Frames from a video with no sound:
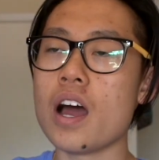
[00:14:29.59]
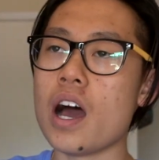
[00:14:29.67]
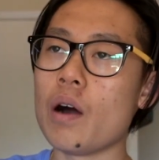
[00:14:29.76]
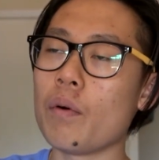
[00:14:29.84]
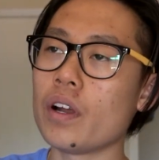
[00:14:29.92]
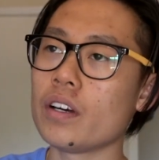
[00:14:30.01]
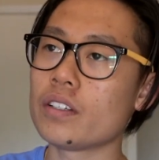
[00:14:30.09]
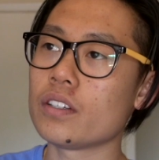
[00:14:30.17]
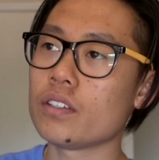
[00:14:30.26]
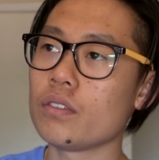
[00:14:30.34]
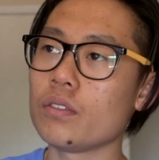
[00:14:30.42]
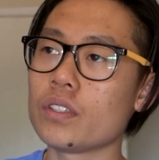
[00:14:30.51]
I wanted to
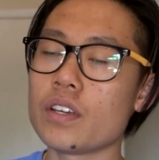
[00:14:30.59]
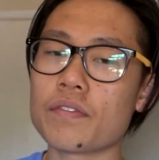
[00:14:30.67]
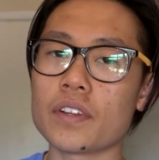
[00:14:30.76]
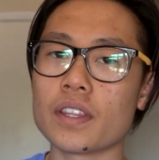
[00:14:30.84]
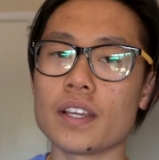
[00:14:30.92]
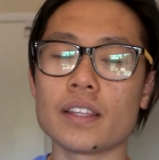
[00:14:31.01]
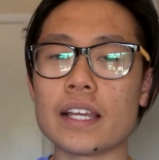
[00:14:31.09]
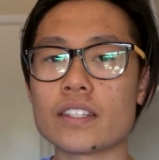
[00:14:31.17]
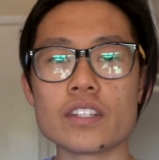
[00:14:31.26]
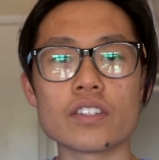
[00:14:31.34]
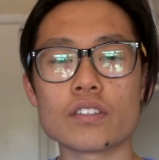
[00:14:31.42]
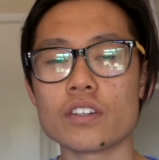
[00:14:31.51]
do different things, like
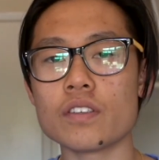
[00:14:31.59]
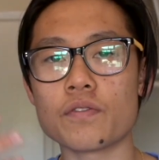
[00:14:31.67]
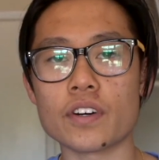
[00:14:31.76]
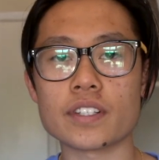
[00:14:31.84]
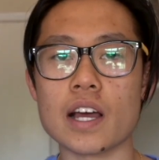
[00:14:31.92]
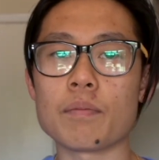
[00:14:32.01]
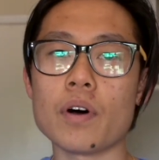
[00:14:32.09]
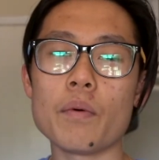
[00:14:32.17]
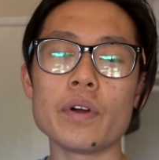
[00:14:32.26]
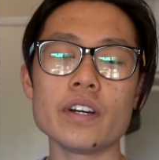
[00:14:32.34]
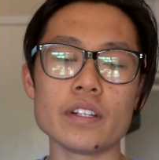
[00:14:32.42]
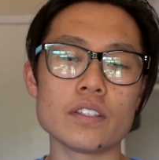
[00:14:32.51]
just for example, I
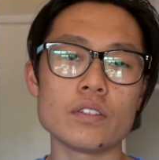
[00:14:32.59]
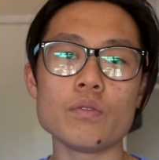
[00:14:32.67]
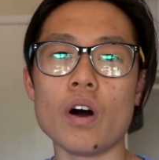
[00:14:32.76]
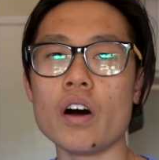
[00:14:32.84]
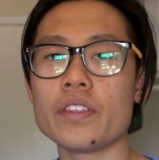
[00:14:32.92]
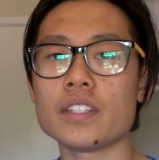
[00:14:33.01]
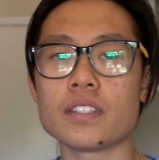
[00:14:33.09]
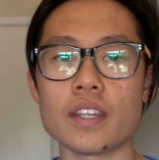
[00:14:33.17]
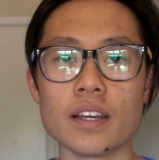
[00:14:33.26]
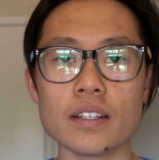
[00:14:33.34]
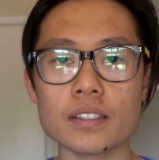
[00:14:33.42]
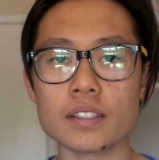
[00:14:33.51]
wanted to do all these
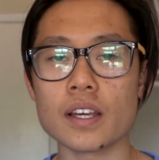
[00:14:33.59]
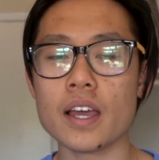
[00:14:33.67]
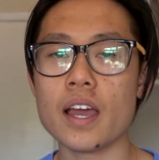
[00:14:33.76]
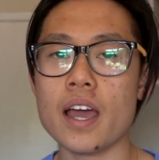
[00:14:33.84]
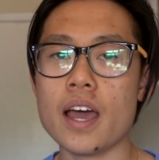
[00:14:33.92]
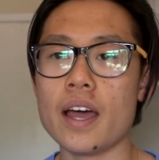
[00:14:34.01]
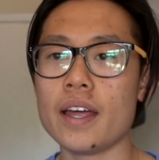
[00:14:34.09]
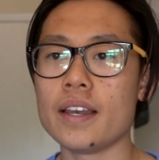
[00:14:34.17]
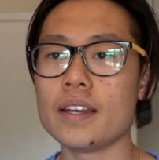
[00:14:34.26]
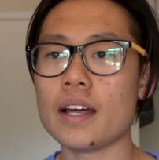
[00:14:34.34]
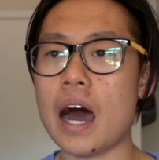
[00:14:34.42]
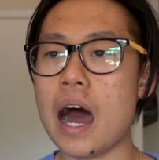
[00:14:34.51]
things,
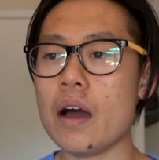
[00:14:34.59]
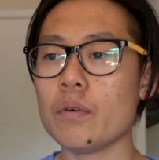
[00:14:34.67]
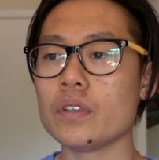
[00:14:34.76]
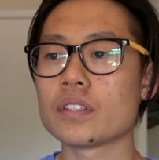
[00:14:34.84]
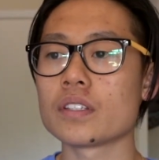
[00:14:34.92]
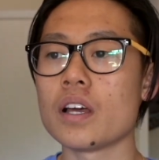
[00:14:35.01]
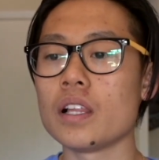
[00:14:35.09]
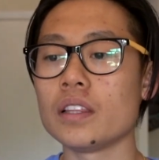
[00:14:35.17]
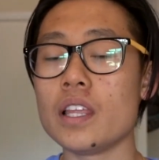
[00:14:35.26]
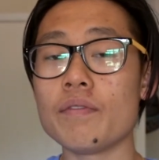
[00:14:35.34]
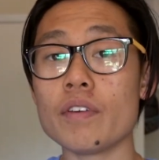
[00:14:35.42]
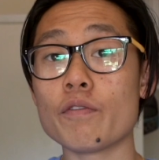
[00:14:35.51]
and I was
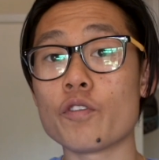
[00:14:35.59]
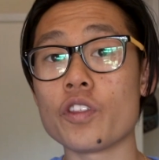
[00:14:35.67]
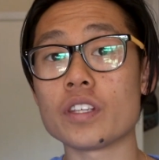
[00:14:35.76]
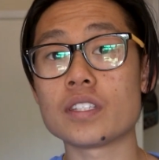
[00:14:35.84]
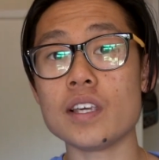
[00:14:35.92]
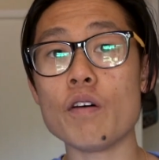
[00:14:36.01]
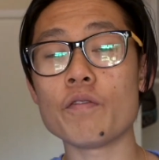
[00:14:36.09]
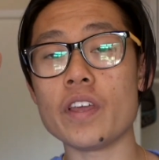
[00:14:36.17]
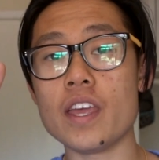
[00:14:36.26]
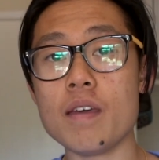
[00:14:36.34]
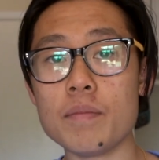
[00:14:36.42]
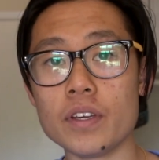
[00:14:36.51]
living for the
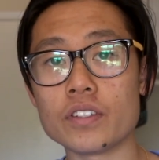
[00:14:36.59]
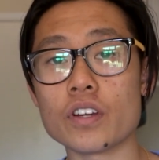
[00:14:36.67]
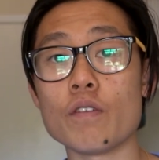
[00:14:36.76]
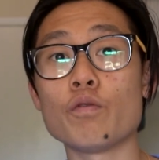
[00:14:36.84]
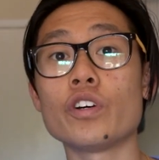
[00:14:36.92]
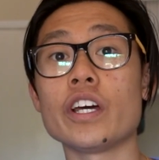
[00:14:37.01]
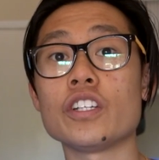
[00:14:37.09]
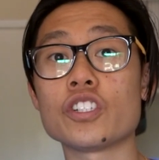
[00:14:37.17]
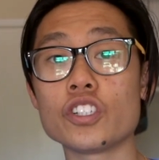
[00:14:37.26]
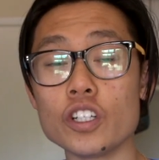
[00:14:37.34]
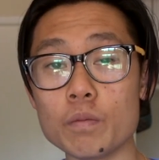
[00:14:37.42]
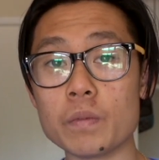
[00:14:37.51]
self-image of what I
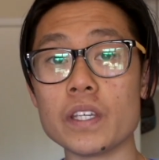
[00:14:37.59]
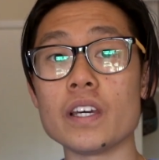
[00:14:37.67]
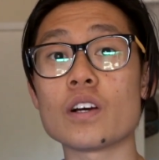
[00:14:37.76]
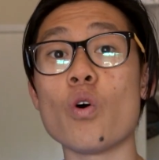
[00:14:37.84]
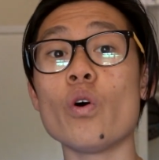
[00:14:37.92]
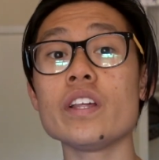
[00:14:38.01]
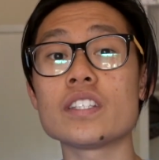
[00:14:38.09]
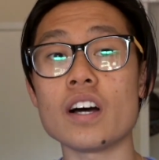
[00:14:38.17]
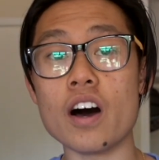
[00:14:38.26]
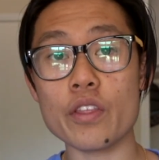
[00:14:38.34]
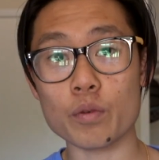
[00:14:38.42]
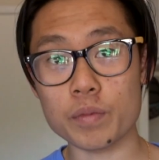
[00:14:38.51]
should be according to
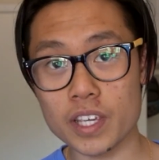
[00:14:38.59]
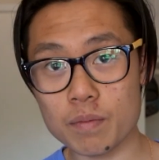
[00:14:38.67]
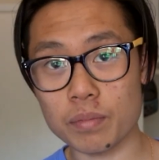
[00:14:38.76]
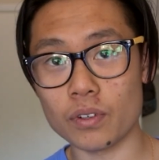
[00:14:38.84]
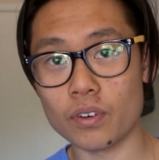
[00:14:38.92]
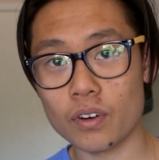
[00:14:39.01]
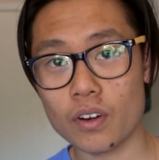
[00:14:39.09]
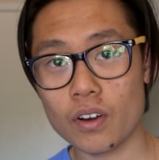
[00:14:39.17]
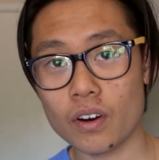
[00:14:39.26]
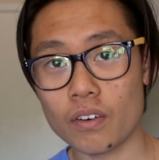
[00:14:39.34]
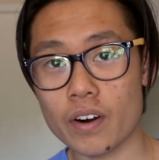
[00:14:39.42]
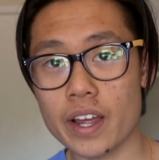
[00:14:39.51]
other people,
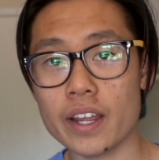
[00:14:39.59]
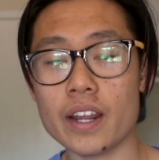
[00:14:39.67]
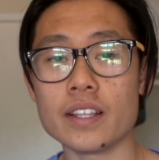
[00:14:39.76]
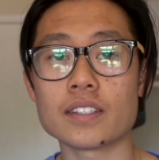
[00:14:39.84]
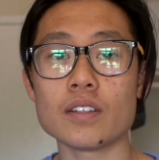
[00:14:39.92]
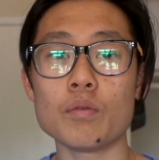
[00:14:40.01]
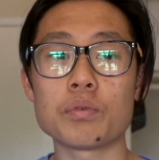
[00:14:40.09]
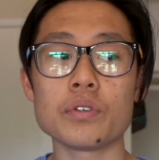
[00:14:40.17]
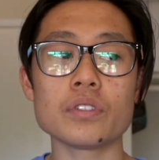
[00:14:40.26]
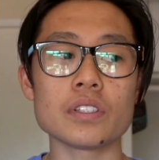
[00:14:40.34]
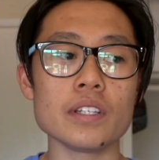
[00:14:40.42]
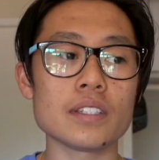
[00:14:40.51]
right? And so
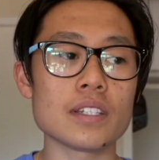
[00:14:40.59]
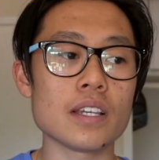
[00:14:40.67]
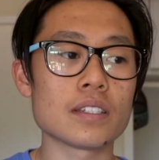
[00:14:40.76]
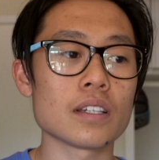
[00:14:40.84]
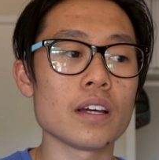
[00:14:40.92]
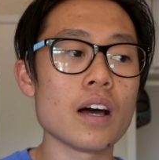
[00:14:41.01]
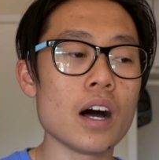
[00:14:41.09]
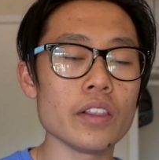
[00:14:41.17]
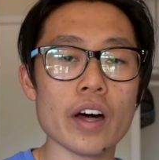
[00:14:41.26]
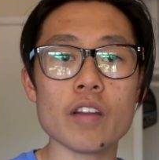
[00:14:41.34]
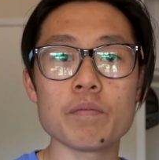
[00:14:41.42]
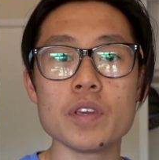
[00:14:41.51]
Bruce Lee says a
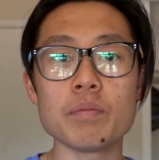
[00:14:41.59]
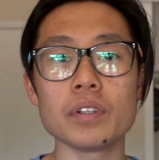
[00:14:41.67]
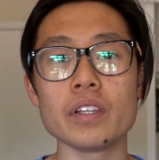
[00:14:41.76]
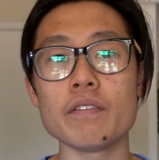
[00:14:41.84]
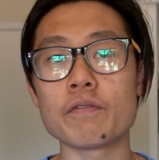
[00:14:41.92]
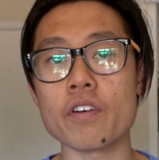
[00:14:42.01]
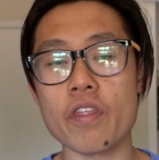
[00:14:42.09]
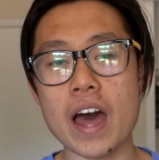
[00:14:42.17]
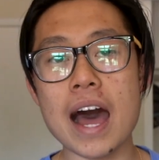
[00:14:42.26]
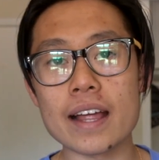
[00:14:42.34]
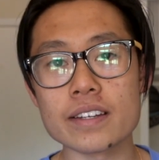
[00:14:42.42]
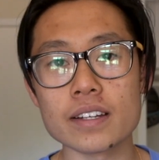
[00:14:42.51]
lot of people live for
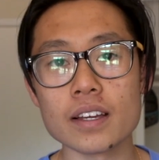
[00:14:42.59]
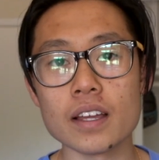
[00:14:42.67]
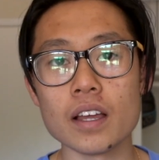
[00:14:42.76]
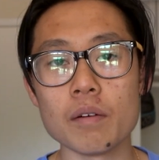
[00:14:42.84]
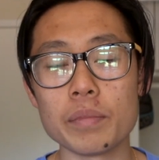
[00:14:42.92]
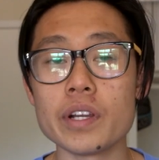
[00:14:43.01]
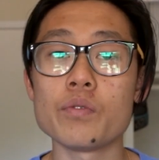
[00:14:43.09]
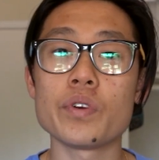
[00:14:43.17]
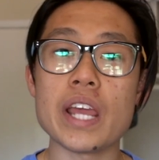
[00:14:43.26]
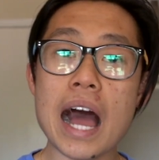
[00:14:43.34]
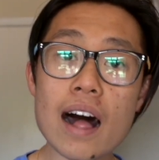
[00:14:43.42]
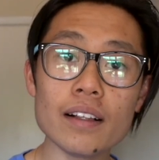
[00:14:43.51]
that, but in
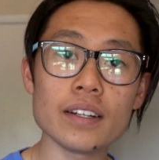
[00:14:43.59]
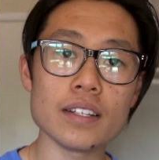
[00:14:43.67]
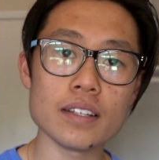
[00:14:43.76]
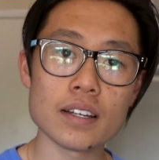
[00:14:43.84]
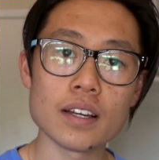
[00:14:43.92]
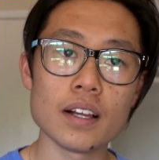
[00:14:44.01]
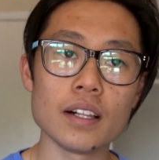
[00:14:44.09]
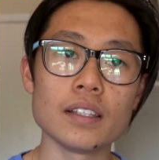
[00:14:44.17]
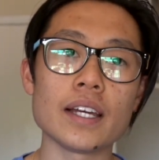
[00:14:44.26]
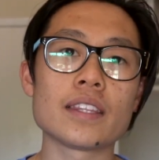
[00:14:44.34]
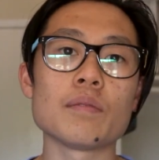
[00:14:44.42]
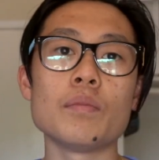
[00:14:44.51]
reality,
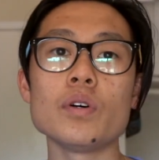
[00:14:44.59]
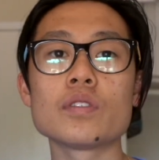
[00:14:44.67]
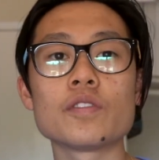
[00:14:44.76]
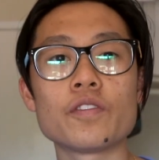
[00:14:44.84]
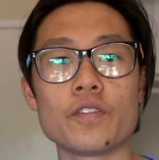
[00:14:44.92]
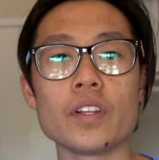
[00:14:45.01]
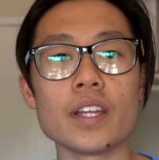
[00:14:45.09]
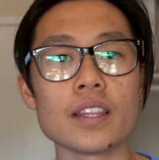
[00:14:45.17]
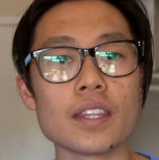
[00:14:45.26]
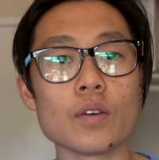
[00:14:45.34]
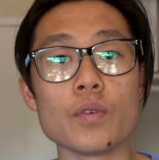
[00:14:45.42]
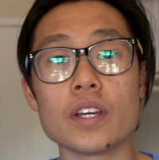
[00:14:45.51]
like the most
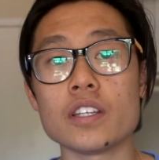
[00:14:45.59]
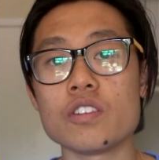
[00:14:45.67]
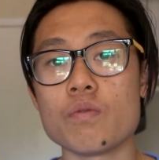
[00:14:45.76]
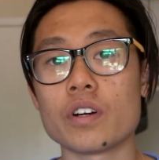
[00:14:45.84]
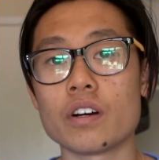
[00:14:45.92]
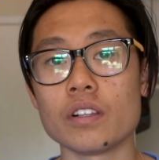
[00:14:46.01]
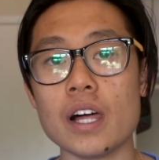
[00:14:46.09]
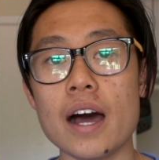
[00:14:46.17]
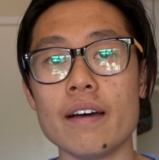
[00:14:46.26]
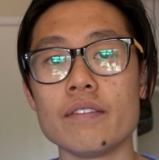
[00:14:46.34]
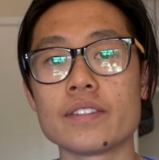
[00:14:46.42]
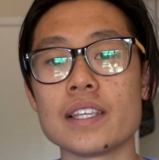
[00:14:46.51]
fulfilling thing we can do in our
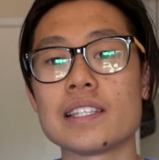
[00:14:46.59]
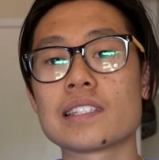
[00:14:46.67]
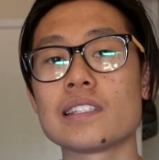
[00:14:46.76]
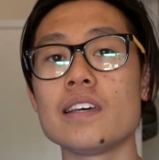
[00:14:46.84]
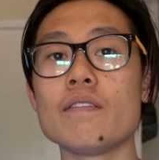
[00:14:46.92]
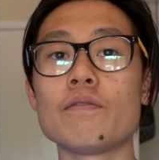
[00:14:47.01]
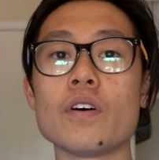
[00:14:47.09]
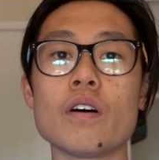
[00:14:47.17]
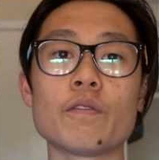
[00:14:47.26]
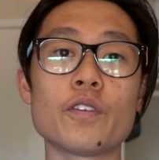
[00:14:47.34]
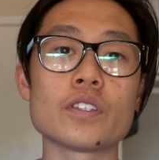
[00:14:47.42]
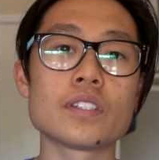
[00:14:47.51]
lives is live
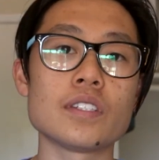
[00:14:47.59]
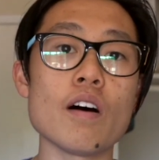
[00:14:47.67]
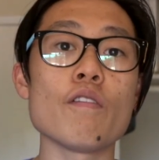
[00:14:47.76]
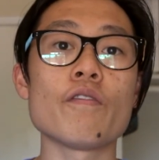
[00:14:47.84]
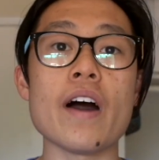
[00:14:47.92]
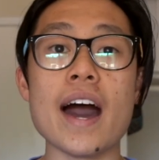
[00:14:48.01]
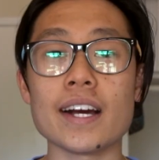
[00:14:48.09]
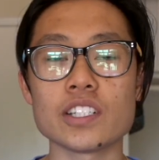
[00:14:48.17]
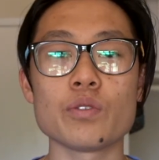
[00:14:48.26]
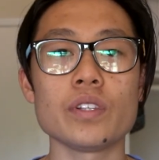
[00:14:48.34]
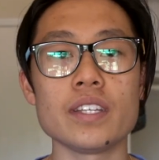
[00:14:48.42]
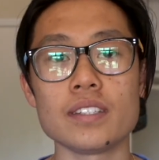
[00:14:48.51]
for
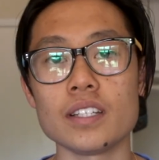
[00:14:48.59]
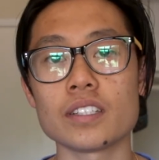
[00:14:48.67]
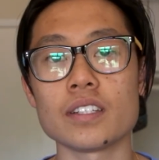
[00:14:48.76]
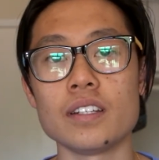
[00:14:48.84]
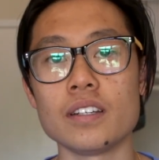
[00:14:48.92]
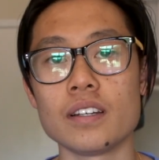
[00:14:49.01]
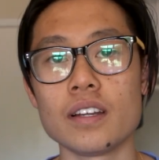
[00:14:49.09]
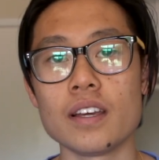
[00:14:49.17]
self-actualization.